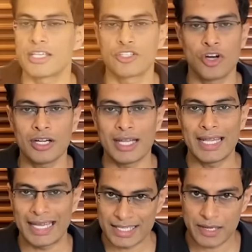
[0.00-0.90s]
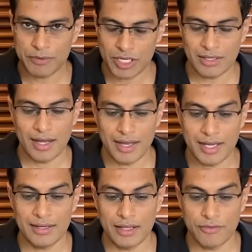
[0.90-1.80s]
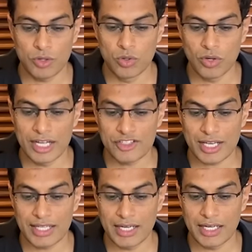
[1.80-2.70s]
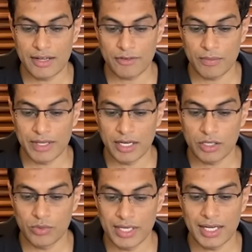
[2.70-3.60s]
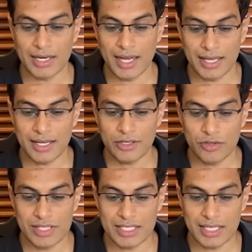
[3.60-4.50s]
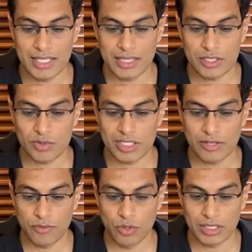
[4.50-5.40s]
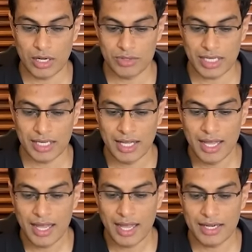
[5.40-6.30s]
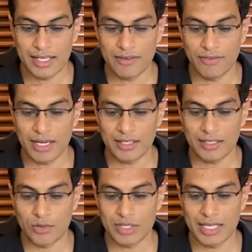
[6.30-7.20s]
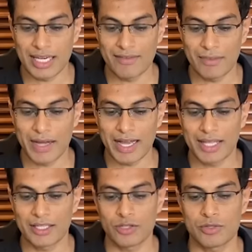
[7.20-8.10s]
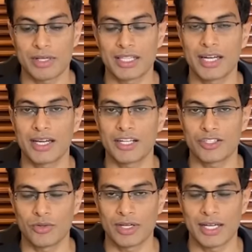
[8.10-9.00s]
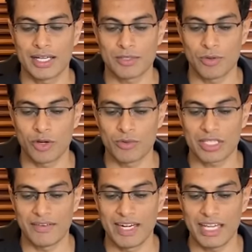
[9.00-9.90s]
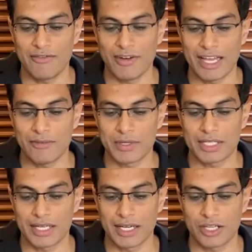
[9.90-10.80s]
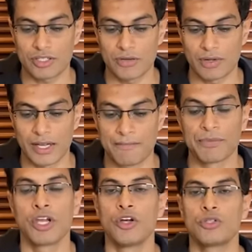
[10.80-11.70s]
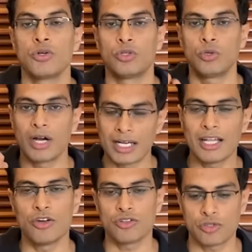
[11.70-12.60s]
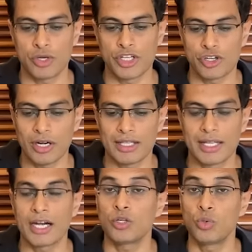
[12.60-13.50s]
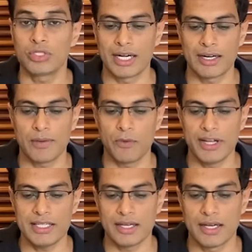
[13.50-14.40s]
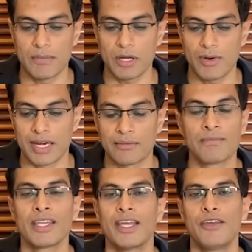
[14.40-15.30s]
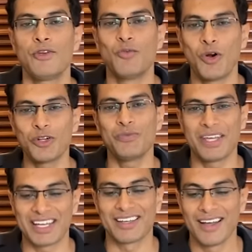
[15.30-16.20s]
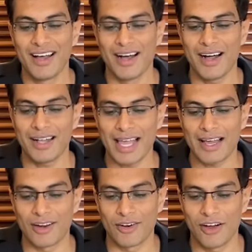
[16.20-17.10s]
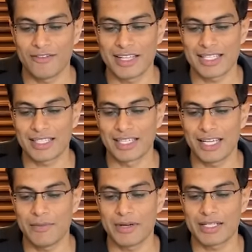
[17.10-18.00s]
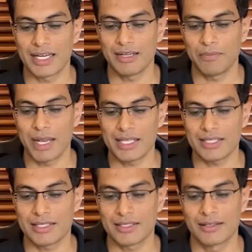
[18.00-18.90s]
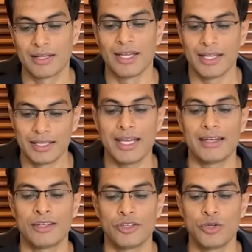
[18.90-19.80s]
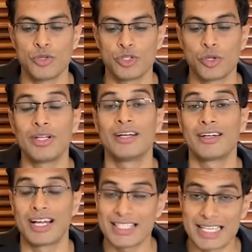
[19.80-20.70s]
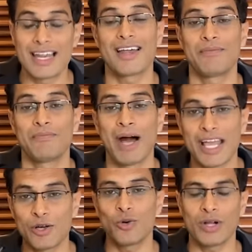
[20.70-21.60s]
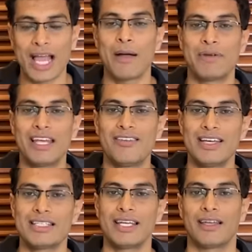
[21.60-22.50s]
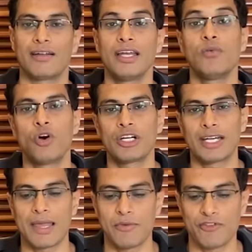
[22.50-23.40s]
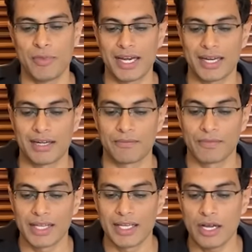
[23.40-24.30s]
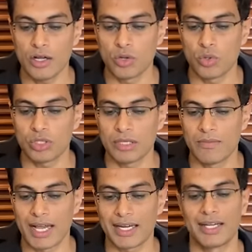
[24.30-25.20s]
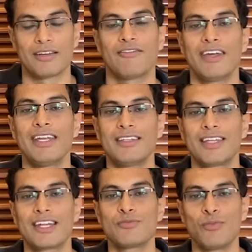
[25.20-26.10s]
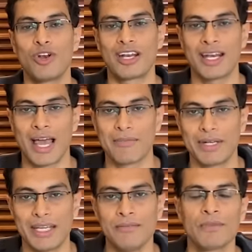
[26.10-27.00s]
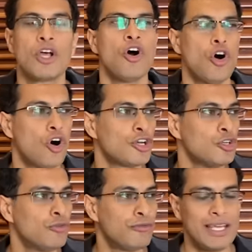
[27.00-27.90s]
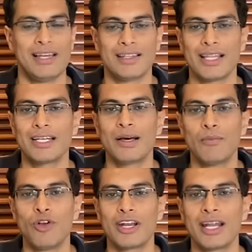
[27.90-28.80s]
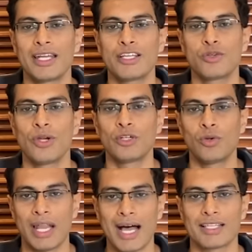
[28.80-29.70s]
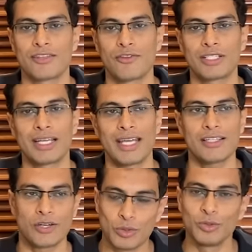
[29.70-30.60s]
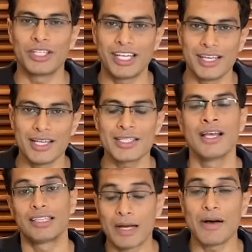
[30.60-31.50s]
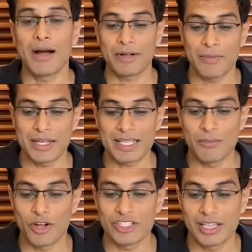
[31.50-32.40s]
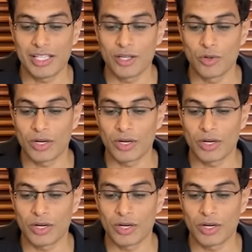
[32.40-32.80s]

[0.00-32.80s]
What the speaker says: is not an exception. Again, if you go and check the data from here to here, again, you will see that this was at 4,000 and ye 1,000 ke level pe aa gaya tha. To isme kitna correction ho gaya? Isme almost 75% correction ho gaya. So to cut the long story short, there are two central points. Number one, if you want to make a CAGR of let's say 30% plus, then you should consider micro cap investing in what type of market? In a growth market, when there is bull run happening or you feel that the bull run is going to last for the next 2-3 years, tab aapka paisa bahut jaldi grow